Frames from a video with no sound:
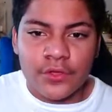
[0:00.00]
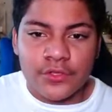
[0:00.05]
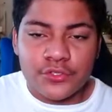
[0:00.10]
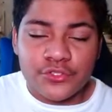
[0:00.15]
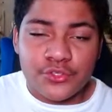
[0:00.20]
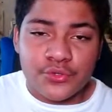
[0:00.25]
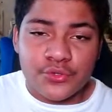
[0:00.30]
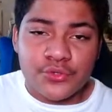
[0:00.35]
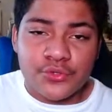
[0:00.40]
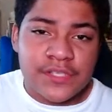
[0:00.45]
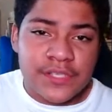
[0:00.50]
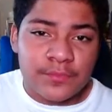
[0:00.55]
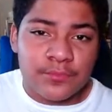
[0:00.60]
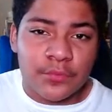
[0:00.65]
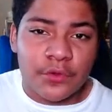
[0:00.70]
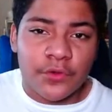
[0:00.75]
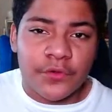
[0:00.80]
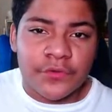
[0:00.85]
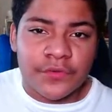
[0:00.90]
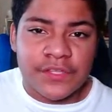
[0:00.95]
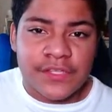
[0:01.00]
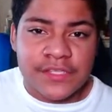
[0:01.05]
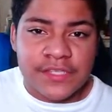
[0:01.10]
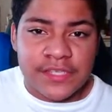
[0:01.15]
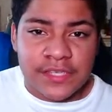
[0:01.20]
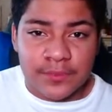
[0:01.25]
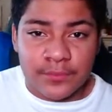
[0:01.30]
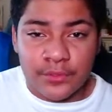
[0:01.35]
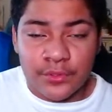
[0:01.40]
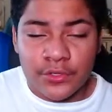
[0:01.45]
Choosing both of these
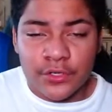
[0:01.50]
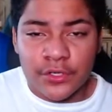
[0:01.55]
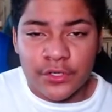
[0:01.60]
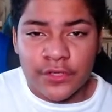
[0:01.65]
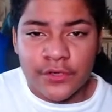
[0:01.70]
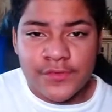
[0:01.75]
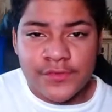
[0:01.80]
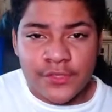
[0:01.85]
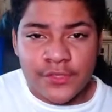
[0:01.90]
input curves